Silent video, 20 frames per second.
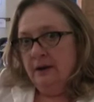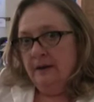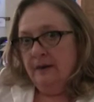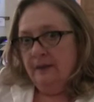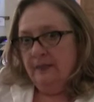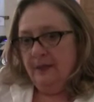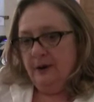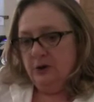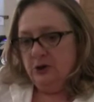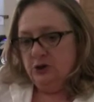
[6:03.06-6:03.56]

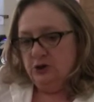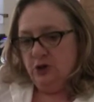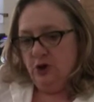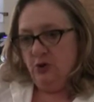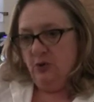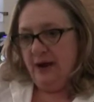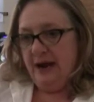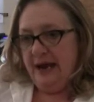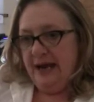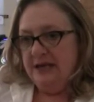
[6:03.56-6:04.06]
there's
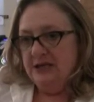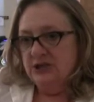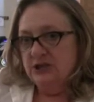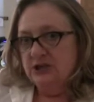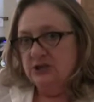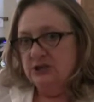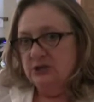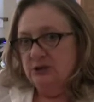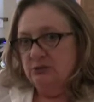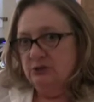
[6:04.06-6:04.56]
no
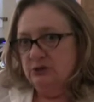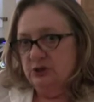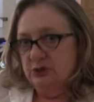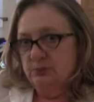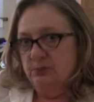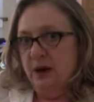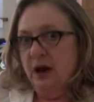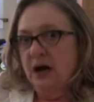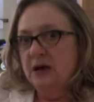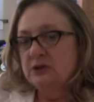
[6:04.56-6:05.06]
agency
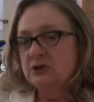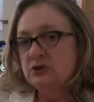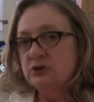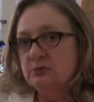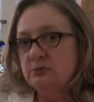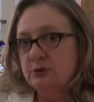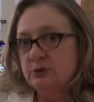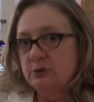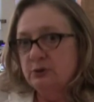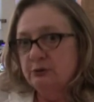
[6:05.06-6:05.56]

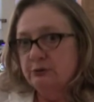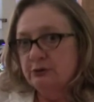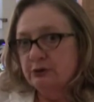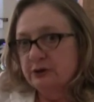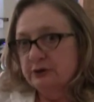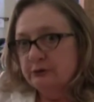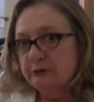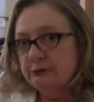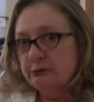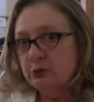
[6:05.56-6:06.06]
responsible for
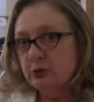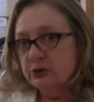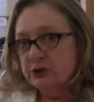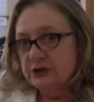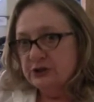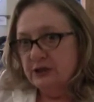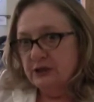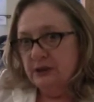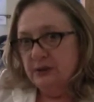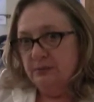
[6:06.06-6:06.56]

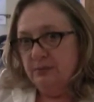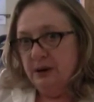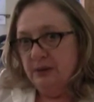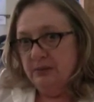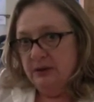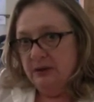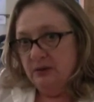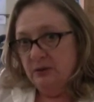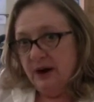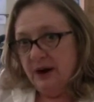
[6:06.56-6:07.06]
enforcing the
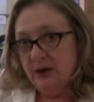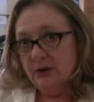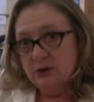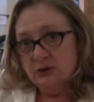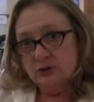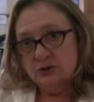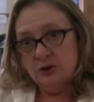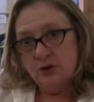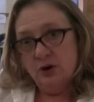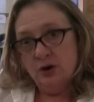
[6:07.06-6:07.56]
public
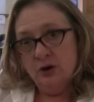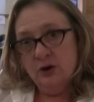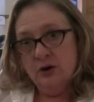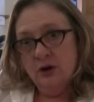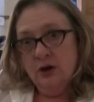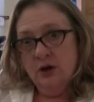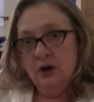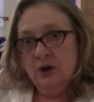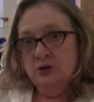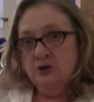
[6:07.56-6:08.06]
records law.
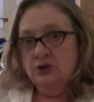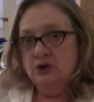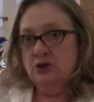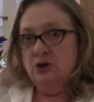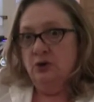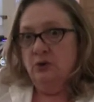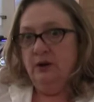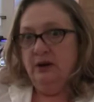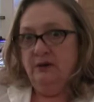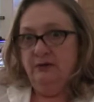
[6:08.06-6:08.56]

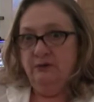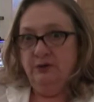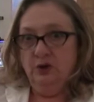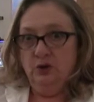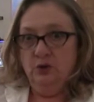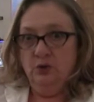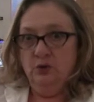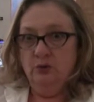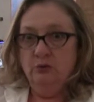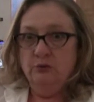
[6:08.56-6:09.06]
So if
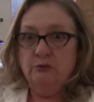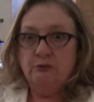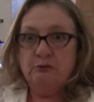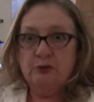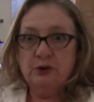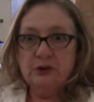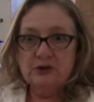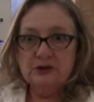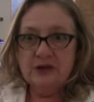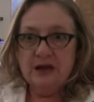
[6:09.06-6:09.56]
you,
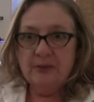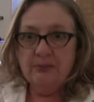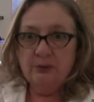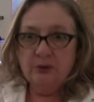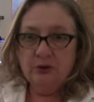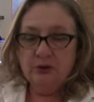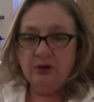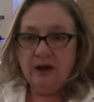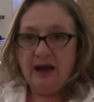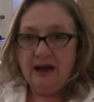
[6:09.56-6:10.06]
for example,
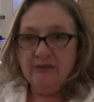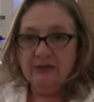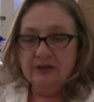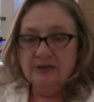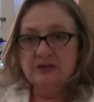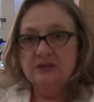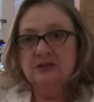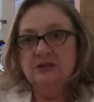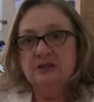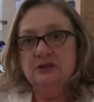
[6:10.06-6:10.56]
you're having
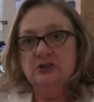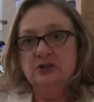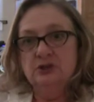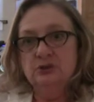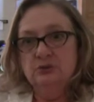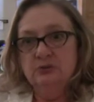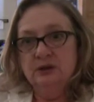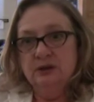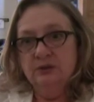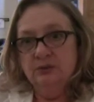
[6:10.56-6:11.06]
this issue
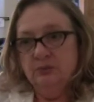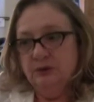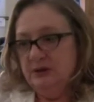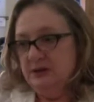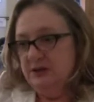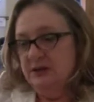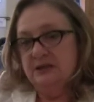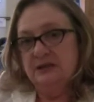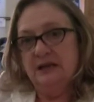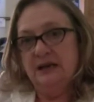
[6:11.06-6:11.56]
with
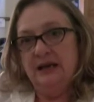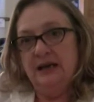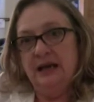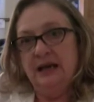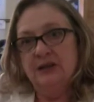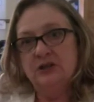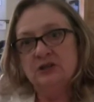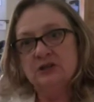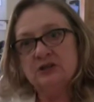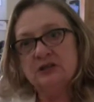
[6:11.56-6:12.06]
a state
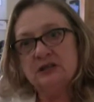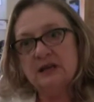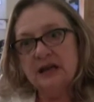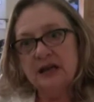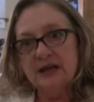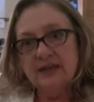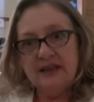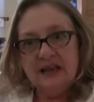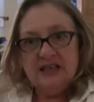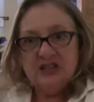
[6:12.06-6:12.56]
agency
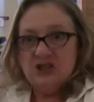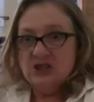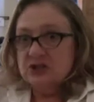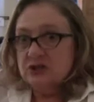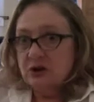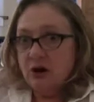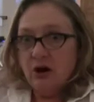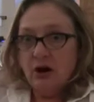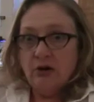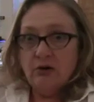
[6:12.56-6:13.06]
and they
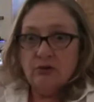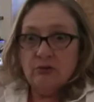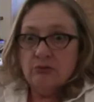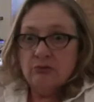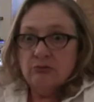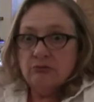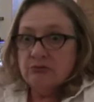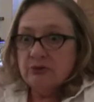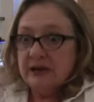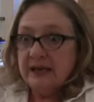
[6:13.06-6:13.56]
just are
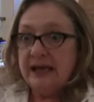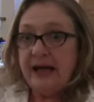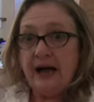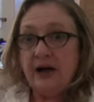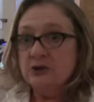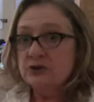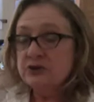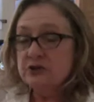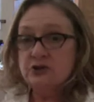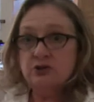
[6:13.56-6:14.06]

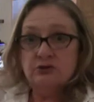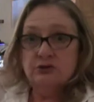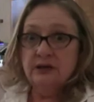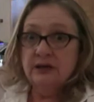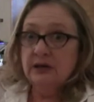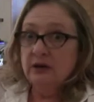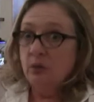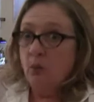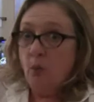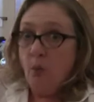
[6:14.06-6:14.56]

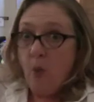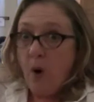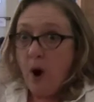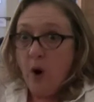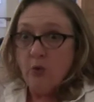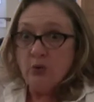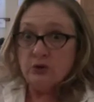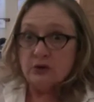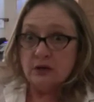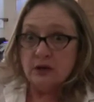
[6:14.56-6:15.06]
recalcitrant and
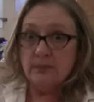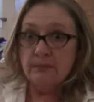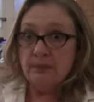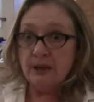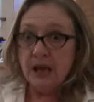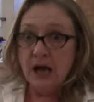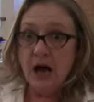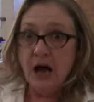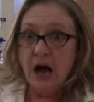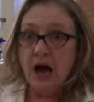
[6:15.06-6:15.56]
won't
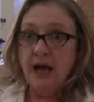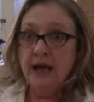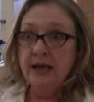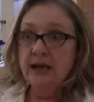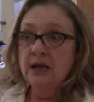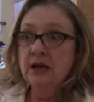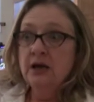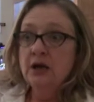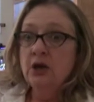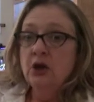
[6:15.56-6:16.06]
comply,
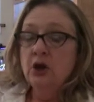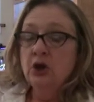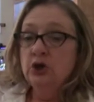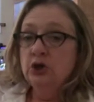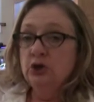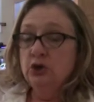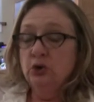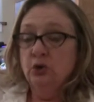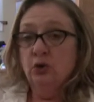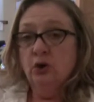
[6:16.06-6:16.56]

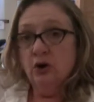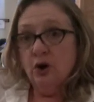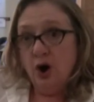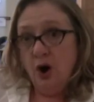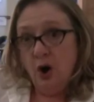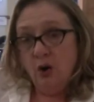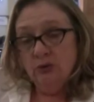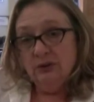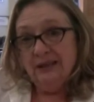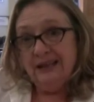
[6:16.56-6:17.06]
your
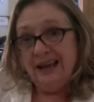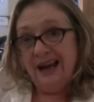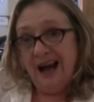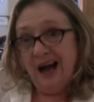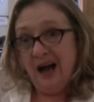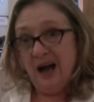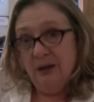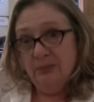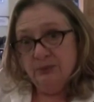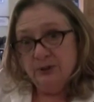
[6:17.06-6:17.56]
only
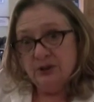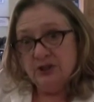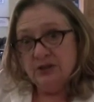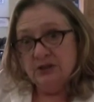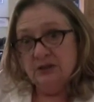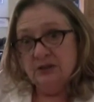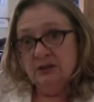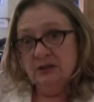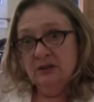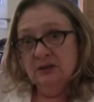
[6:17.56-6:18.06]

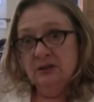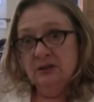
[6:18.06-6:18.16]
option